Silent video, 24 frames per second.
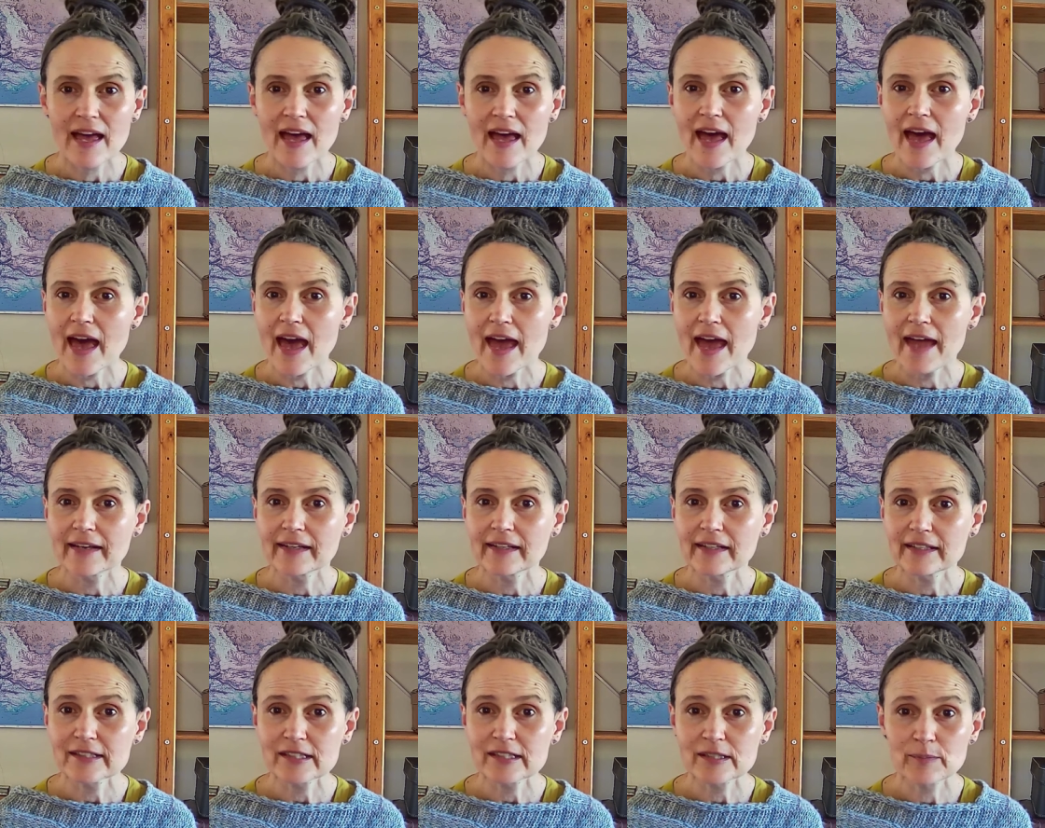An
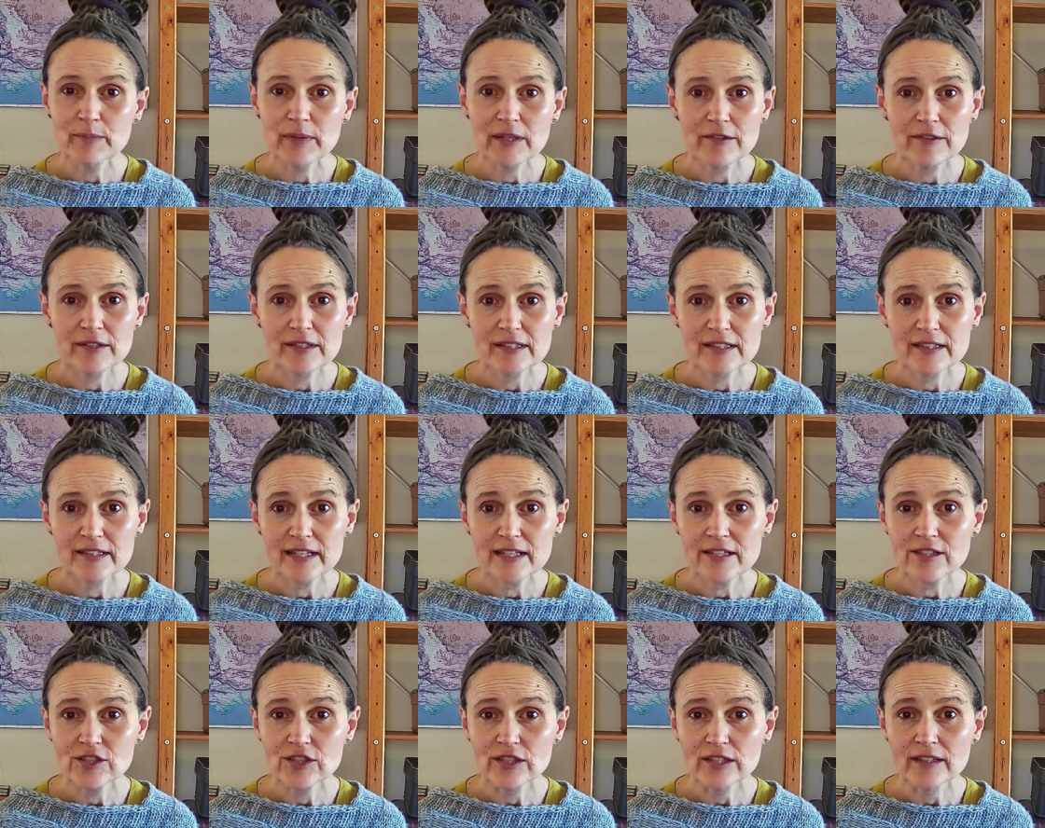experienced
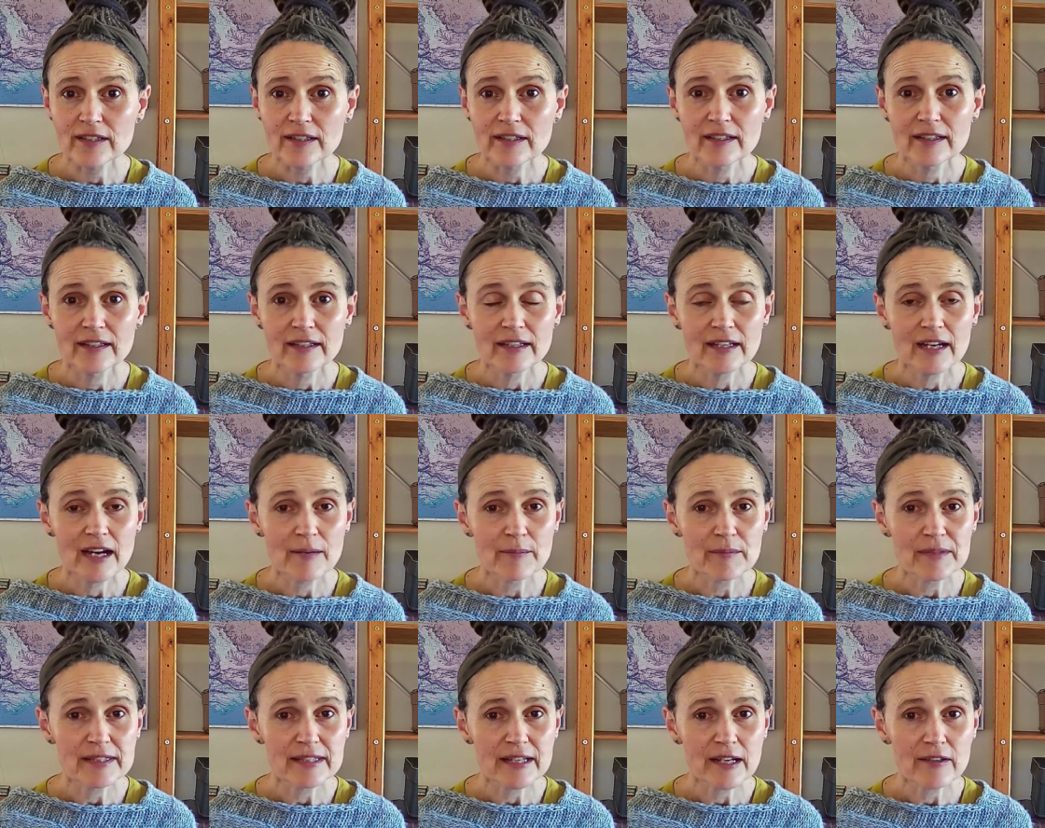teacher
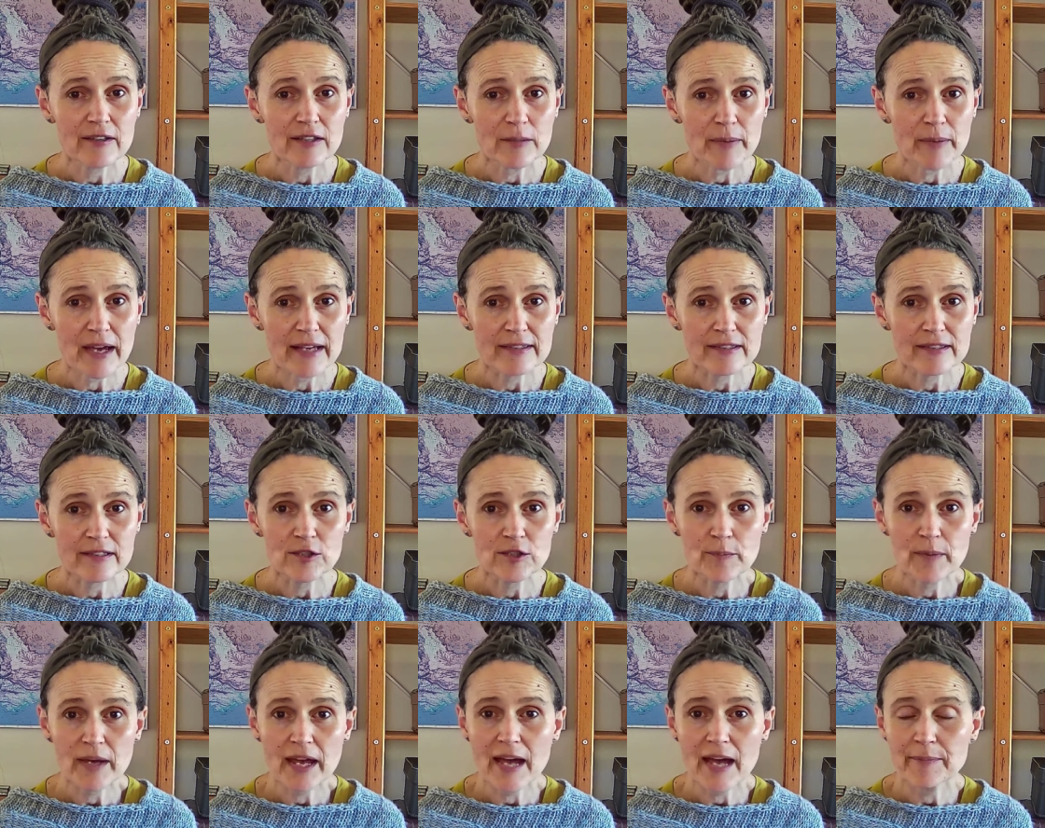comes down the passage,
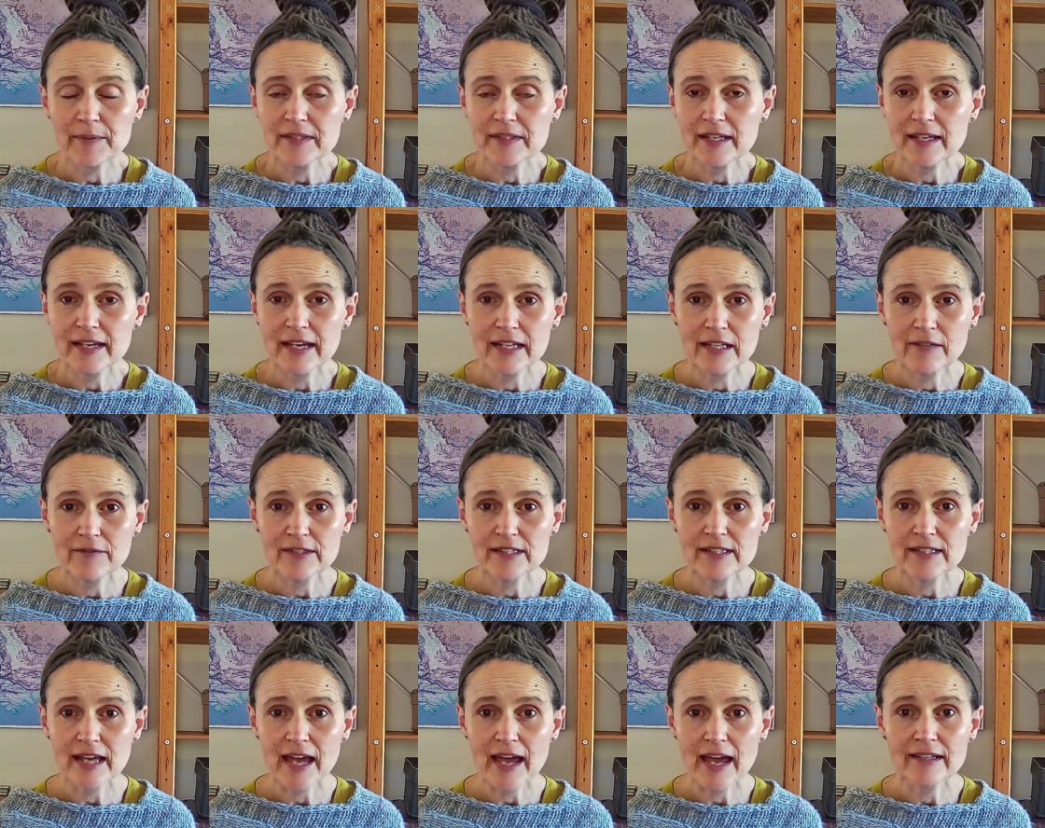perhaps the head of
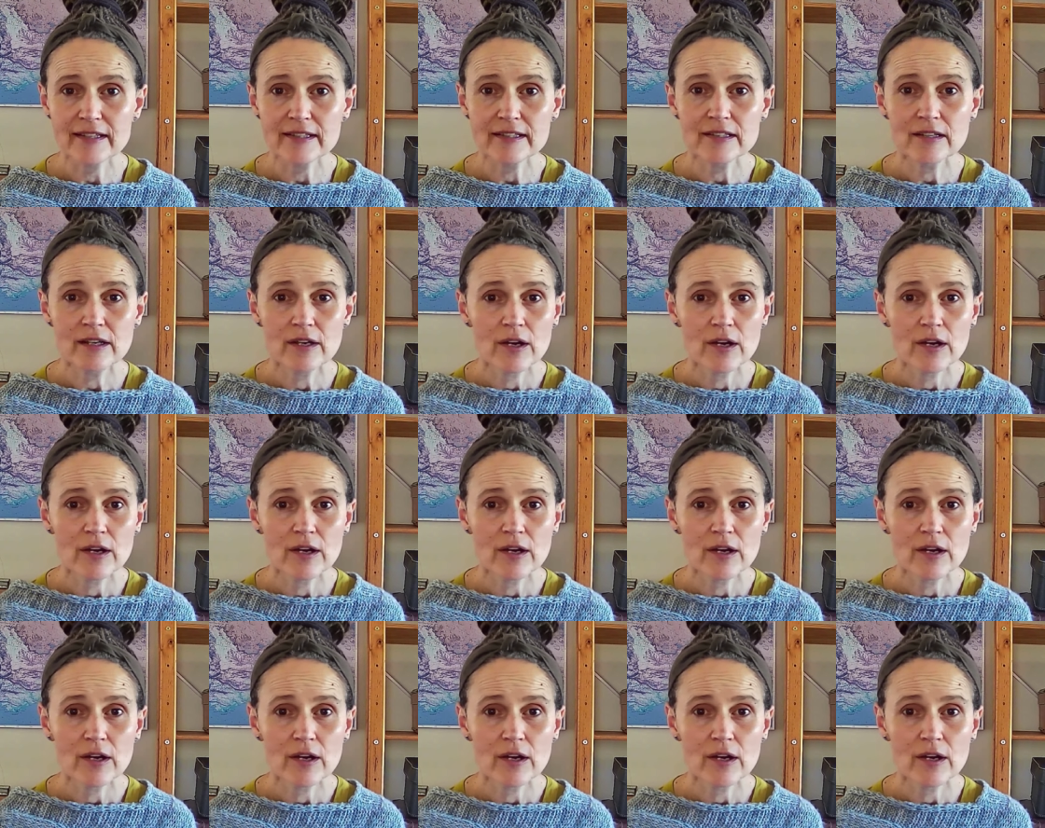standard